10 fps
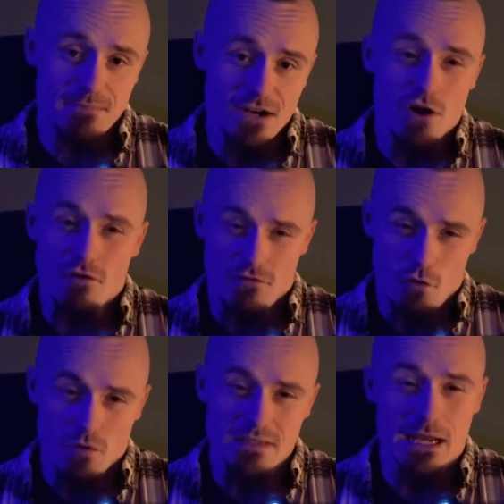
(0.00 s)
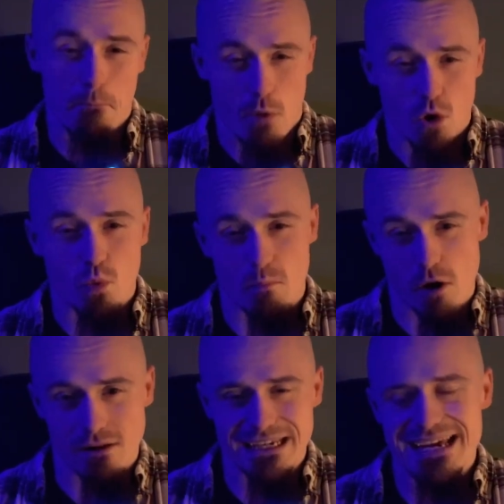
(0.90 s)
In other forms like mono and
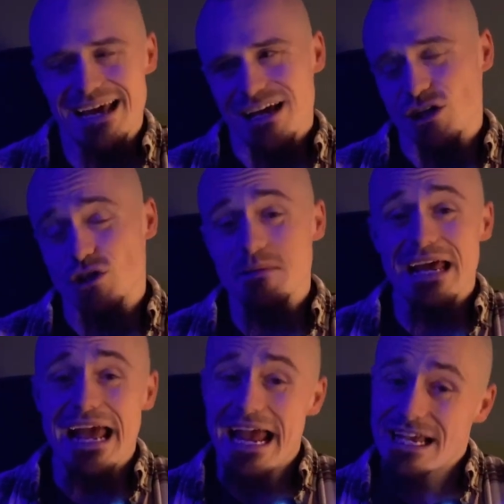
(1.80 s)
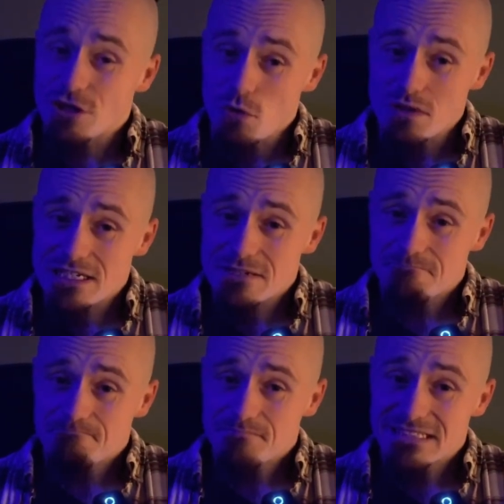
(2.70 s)
poly, consuming egg yolks
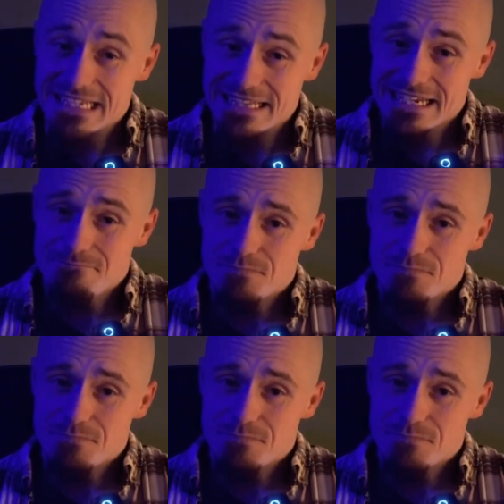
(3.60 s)
daily,